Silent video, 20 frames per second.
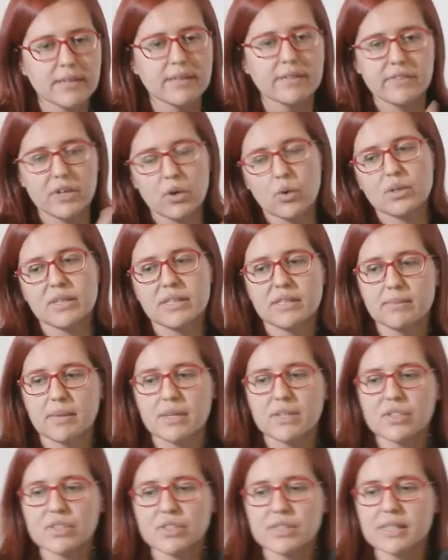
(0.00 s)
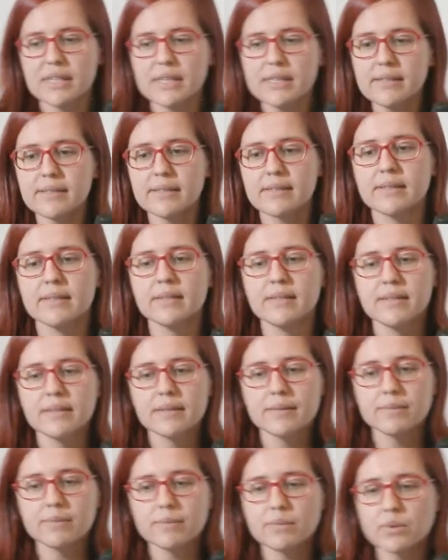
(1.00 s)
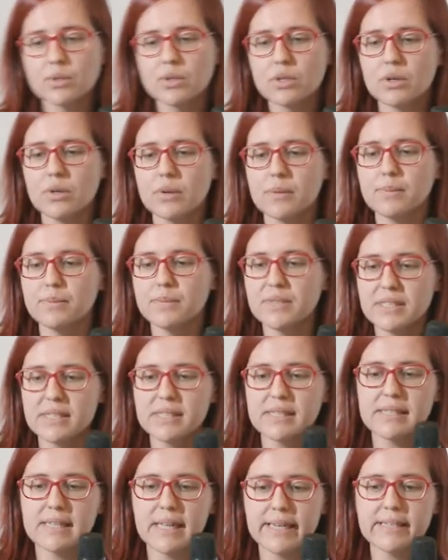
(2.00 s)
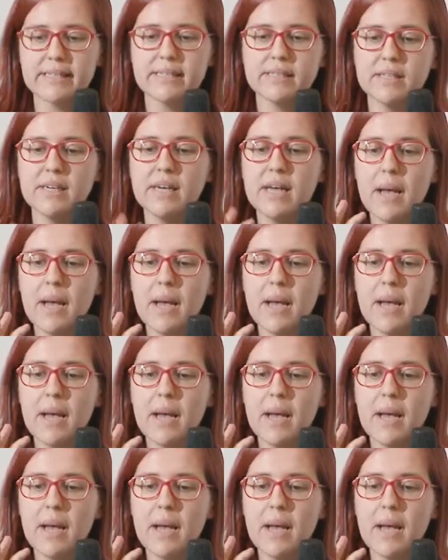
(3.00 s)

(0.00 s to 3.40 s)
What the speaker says: we already mentioned that. So this is like the